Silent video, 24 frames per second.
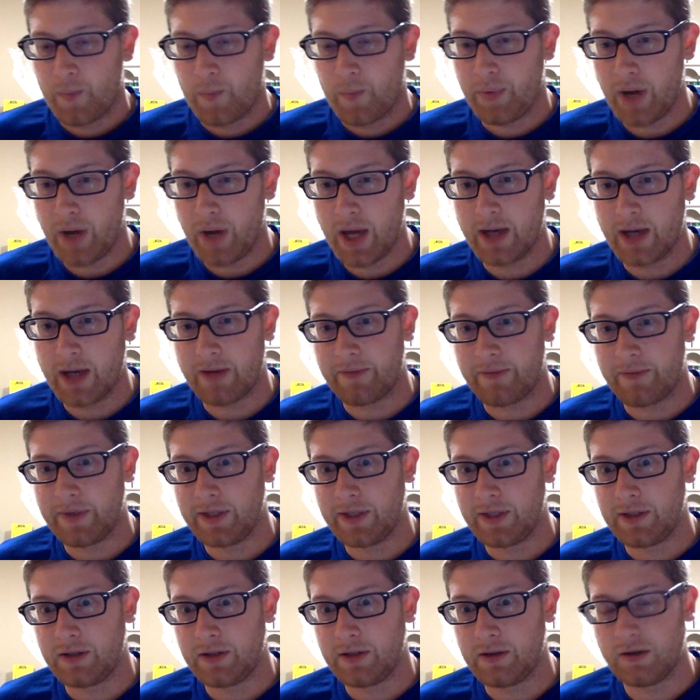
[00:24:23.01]
But we
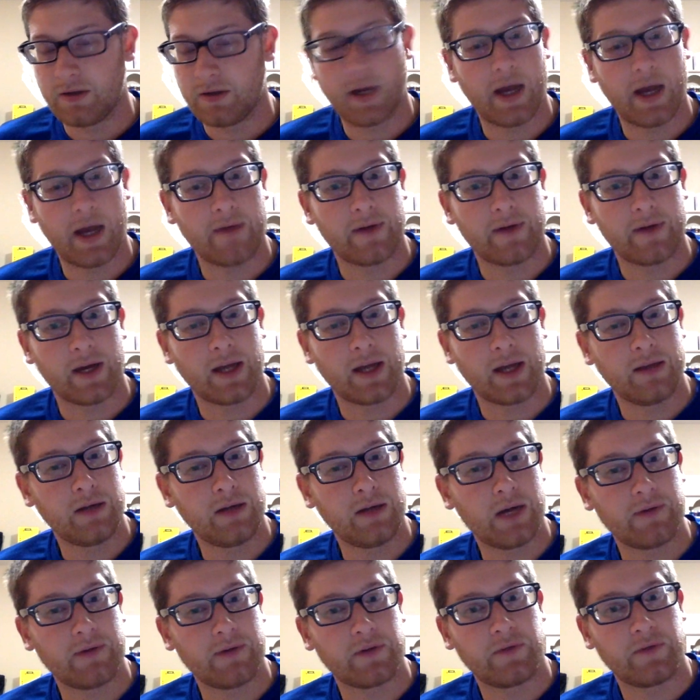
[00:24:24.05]
do have
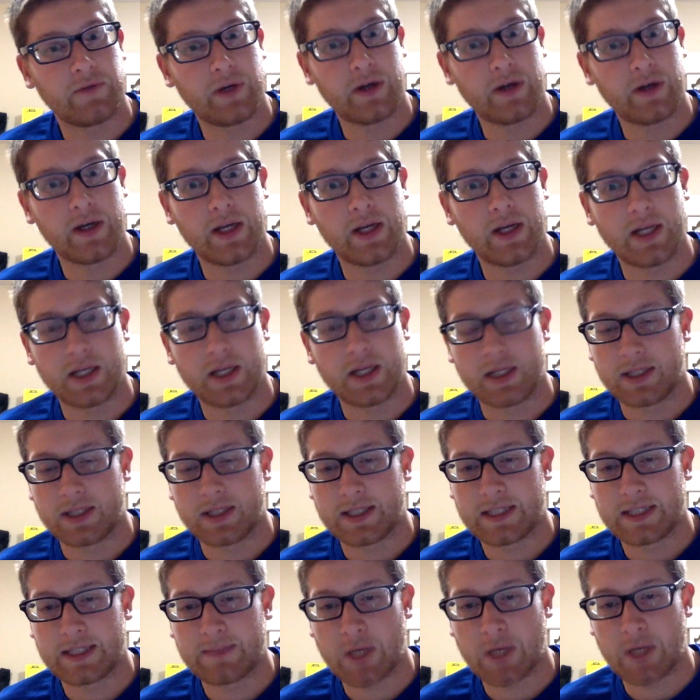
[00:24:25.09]
a very
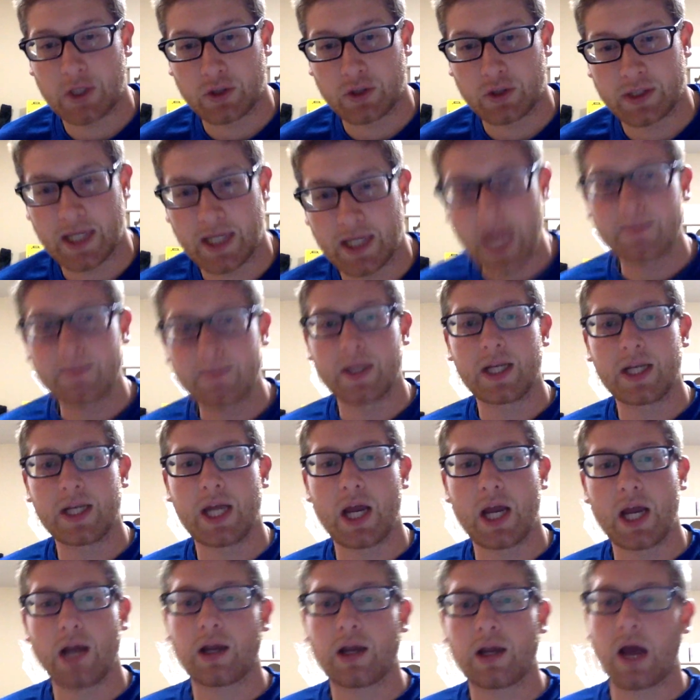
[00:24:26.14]
special segment
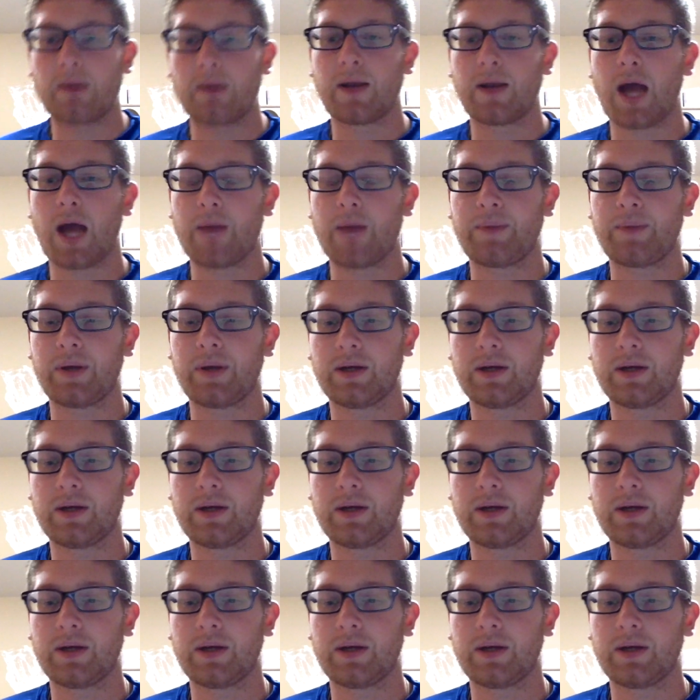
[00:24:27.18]
here coming up.